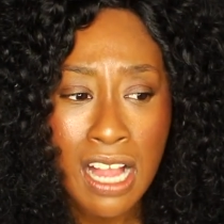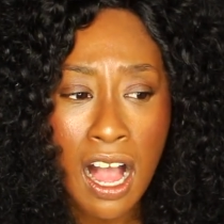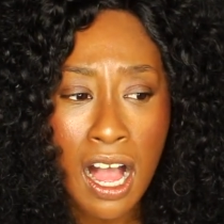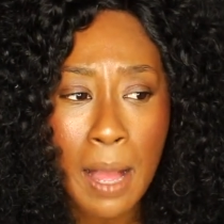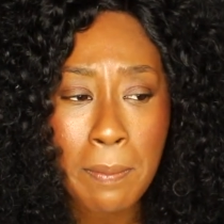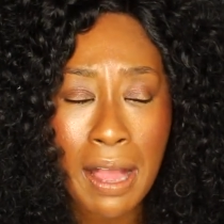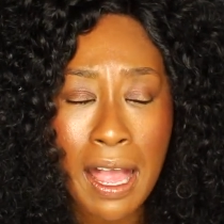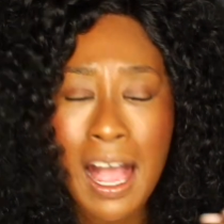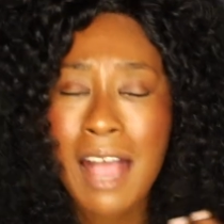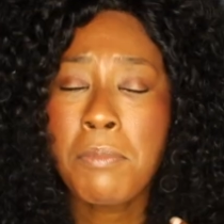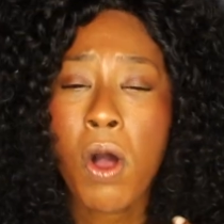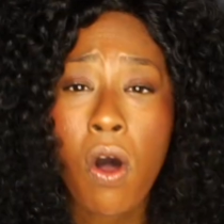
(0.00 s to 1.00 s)

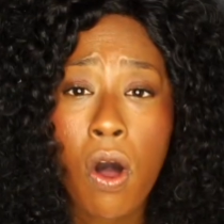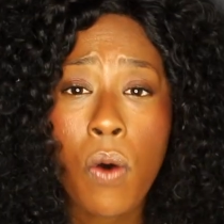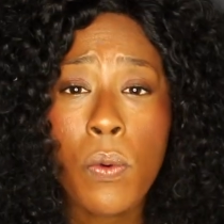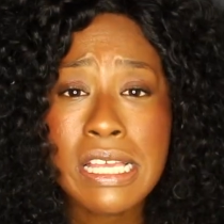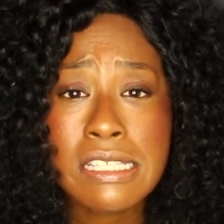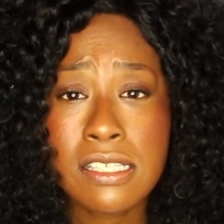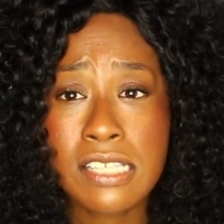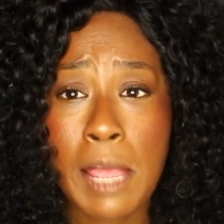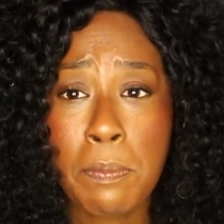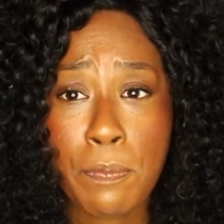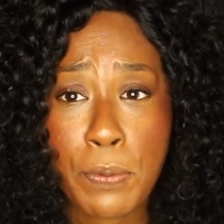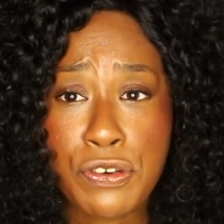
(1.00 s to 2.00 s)
I'm always the
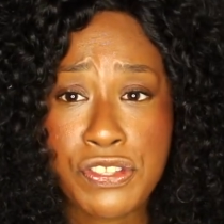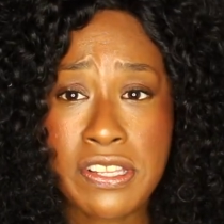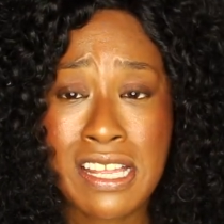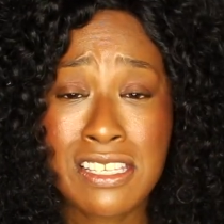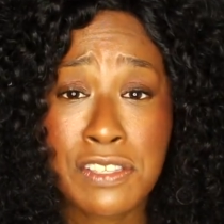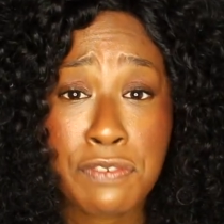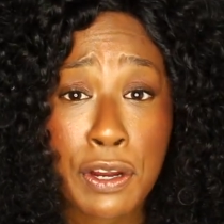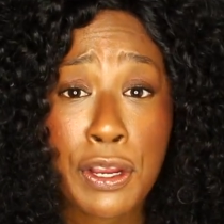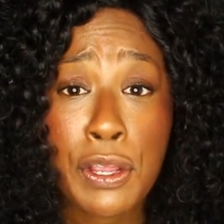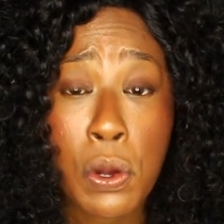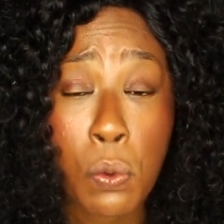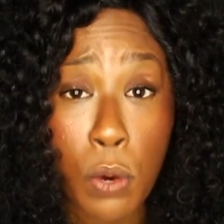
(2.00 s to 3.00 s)
type of person that is
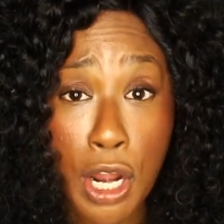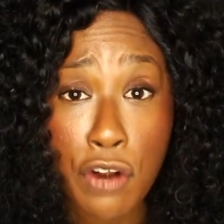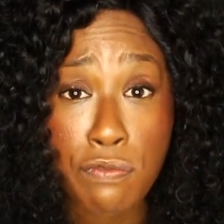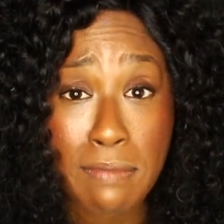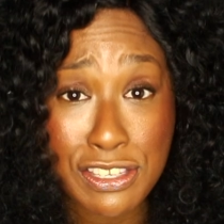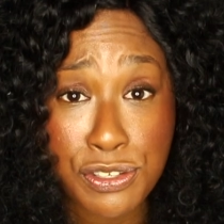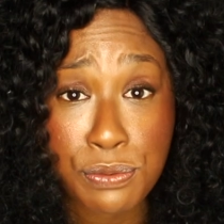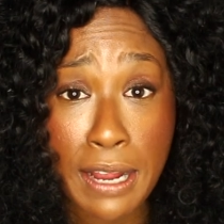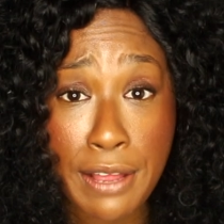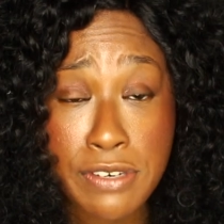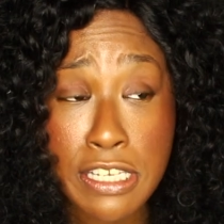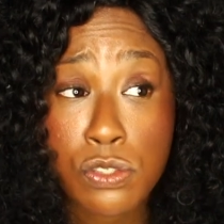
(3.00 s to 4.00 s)
very aware
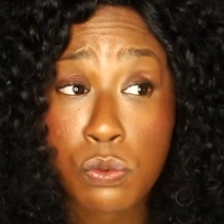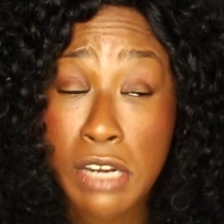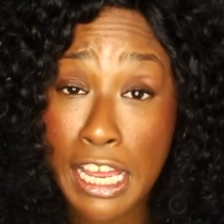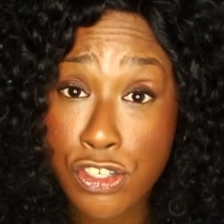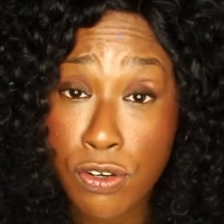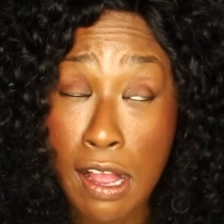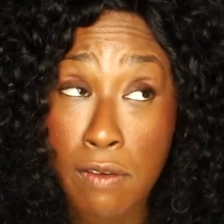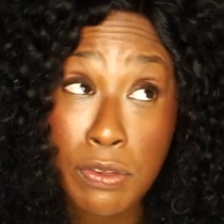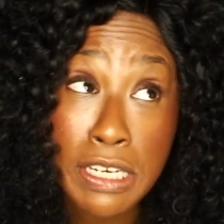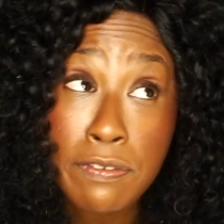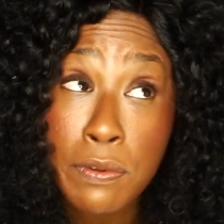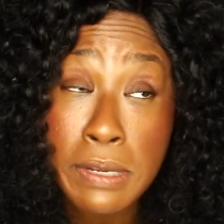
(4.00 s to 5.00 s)
surroundings when I travel
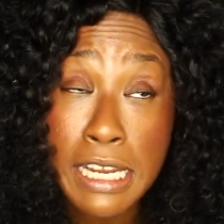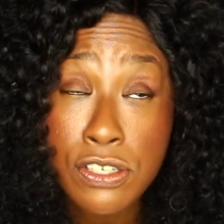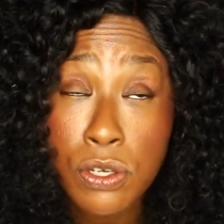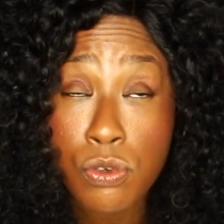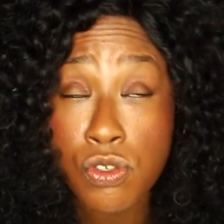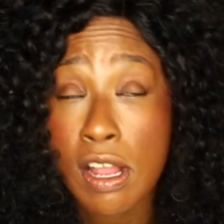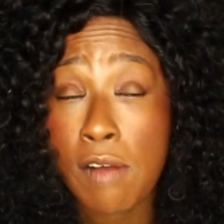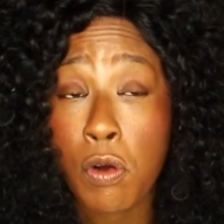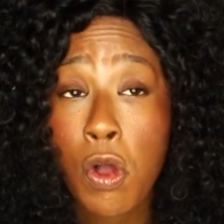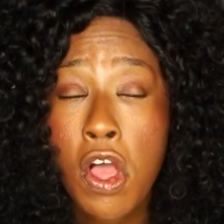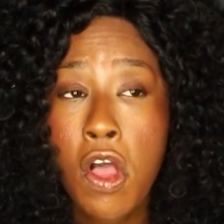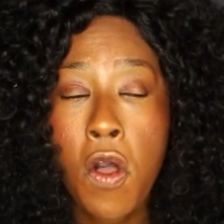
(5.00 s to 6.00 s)
and even when I don't travel.